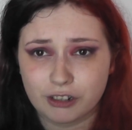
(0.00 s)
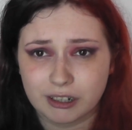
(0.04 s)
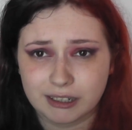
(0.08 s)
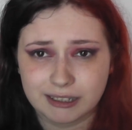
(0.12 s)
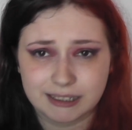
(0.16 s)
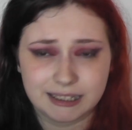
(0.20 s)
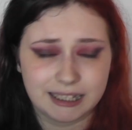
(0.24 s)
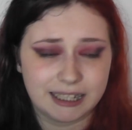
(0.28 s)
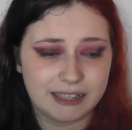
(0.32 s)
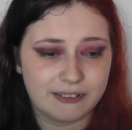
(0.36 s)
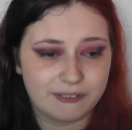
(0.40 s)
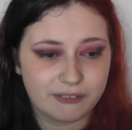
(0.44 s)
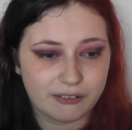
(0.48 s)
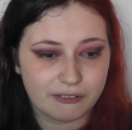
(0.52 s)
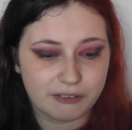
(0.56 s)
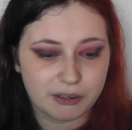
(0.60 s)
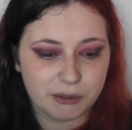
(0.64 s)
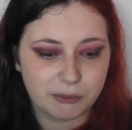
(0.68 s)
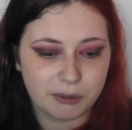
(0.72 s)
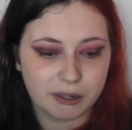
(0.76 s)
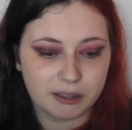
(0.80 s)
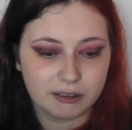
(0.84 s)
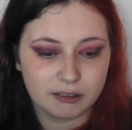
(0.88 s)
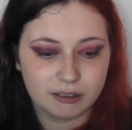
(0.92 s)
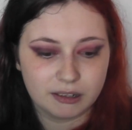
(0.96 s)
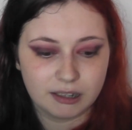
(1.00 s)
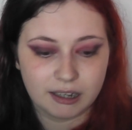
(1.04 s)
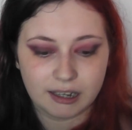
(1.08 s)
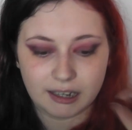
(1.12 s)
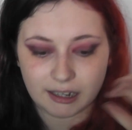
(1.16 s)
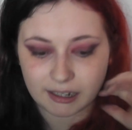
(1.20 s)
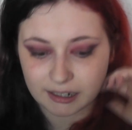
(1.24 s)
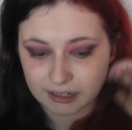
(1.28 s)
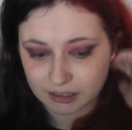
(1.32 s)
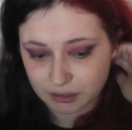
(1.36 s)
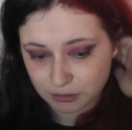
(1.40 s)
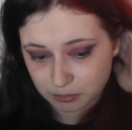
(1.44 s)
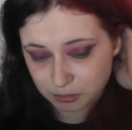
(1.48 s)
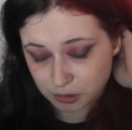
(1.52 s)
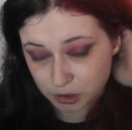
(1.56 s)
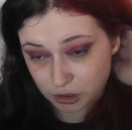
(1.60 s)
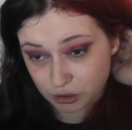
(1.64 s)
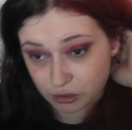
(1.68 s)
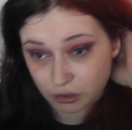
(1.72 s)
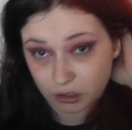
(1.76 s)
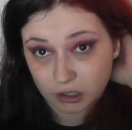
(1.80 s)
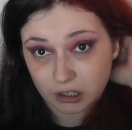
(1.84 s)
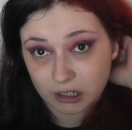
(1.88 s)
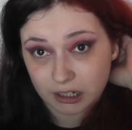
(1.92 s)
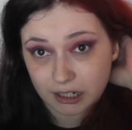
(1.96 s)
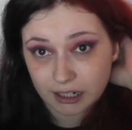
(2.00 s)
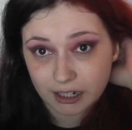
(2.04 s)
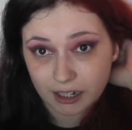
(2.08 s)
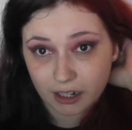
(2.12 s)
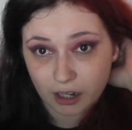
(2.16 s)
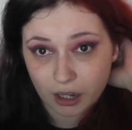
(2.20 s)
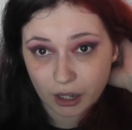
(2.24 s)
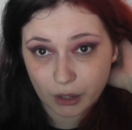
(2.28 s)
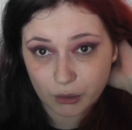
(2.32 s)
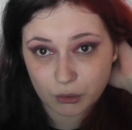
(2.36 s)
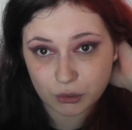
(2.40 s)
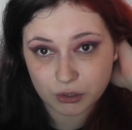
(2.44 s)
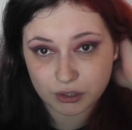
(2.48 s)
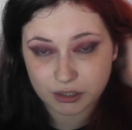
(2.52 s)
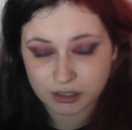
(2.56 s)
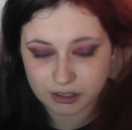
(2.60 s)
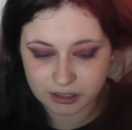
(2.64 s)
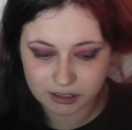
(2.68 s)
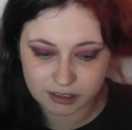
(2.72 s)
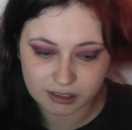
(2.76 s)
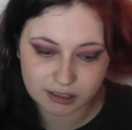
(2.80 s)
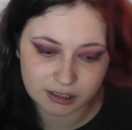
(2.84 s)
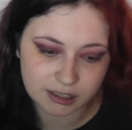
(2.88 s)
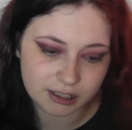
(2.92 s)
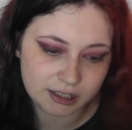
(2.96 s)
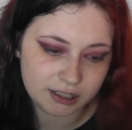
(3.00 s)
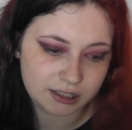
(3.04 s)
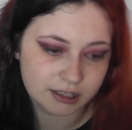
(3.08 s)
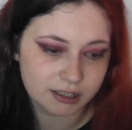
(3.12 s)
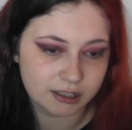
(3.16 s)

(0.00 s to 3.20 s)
translate very well. I end up just looking like a ghost.